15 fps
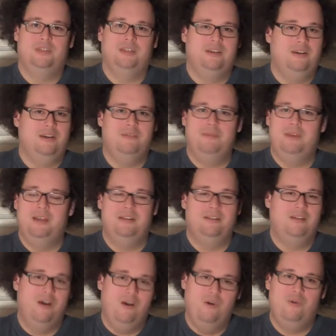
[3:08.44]
Like, oh, man,
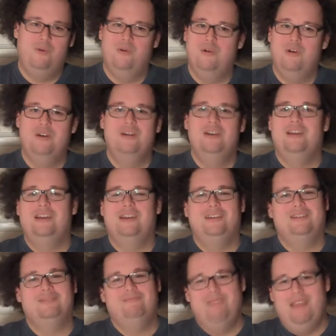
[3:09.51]
no.
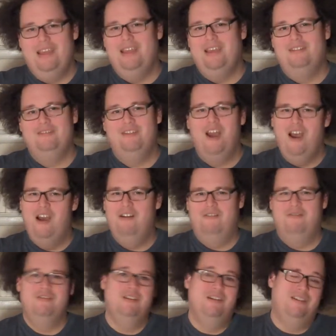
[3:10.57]
Man,
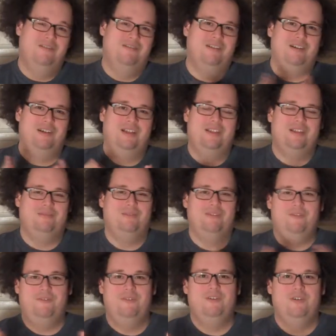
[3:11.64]
no. Well,
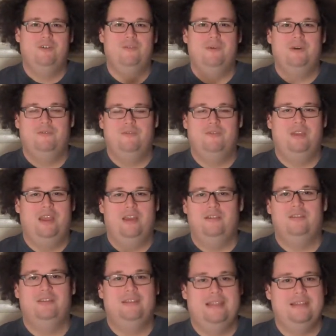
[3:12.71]
if you know about, yeah,
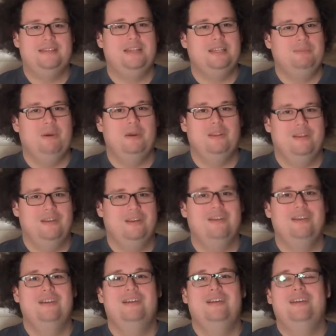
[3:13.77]
that's not a spoiler alert.
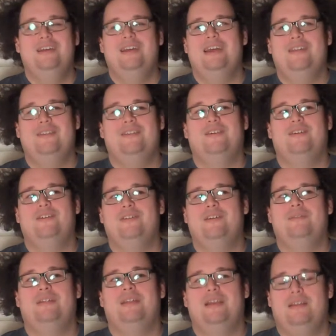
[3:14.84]
And then the whole,
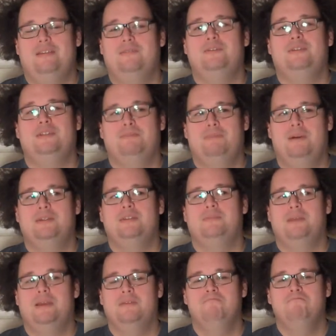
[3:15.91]
like, there was parts
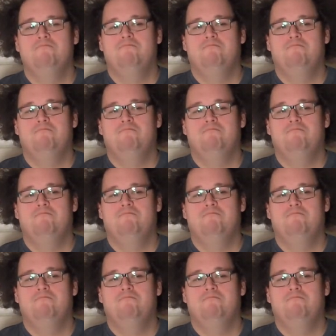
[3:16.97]
I'm like...